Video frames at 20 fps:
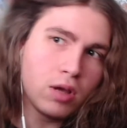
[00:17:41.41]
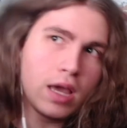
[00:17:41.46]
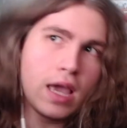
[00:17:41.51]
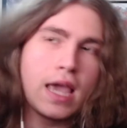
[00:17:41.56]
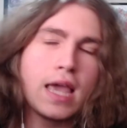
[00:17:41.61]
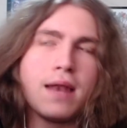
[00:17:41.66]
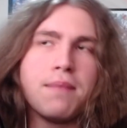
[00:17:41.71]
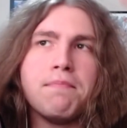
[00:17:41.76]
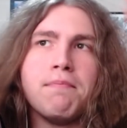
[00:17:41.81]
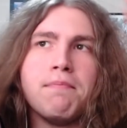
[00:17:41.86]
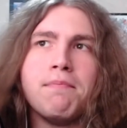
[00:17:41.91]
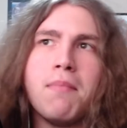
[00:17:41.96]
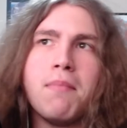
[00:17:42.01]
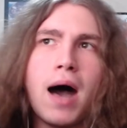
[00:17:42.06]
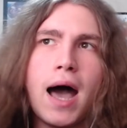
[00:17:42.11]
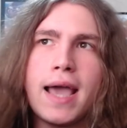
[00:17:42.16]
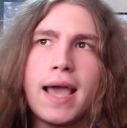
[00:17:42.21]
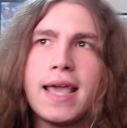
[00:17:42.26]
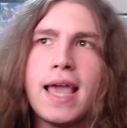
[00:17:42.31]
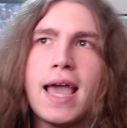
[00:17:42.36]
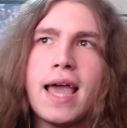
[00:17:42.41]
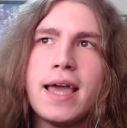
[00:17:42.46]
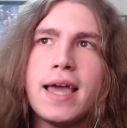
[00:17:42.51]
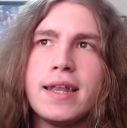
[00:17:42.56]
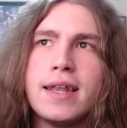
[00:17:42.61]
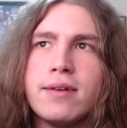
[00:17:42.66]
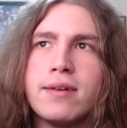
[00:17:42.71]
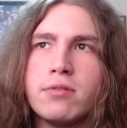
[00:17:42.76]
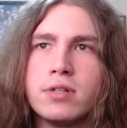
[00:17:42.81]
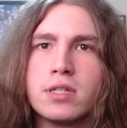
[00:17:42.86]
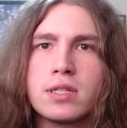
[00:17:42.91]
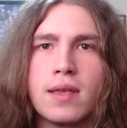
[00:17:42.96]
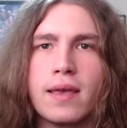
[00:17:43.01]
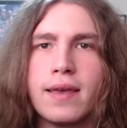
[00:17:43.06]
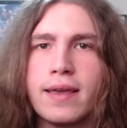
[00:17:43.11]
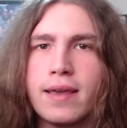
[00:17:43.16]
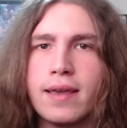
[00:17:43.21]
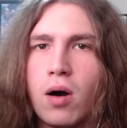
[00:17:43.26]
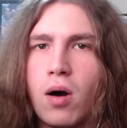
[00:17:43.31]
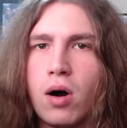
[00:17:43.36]
In my head, it was
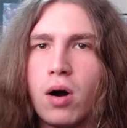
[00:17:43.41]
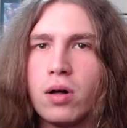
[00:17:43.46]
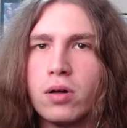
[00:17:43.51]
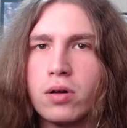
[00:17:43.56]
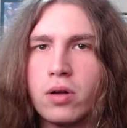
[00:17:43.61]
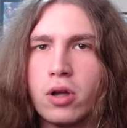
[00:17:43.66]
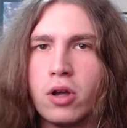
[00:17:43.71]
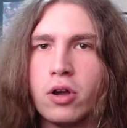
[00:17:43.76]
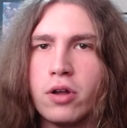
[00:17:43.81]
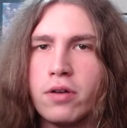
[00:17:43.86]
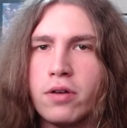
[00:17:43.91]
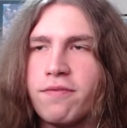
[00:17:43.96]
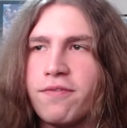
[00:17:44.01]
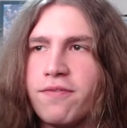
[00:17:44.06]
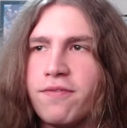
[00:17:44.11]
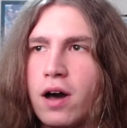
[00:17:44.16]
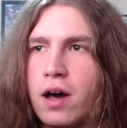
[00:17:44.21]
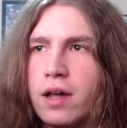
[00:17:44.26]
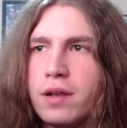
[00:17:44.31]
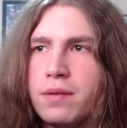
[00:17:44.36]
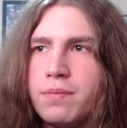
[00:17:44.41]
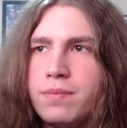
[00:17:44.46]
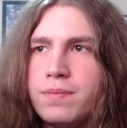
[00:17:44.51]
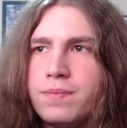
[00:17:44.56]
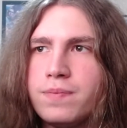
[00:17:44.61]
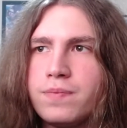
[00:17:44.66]
like all good fun,